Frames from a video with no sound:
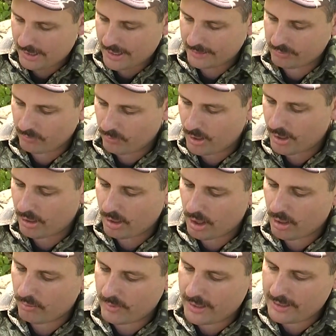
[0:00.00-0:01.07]
I like to run it
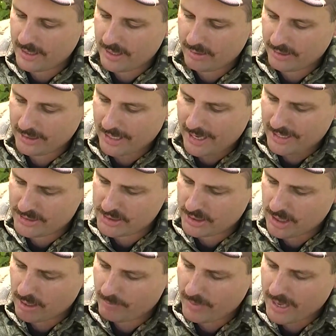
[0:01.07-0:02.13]
all the way down and gauge
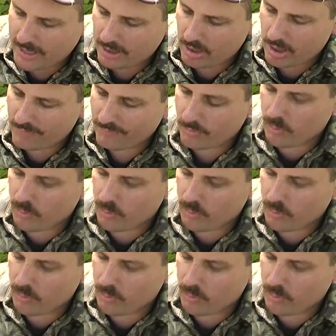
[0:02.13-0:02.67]
it. I'll back it off a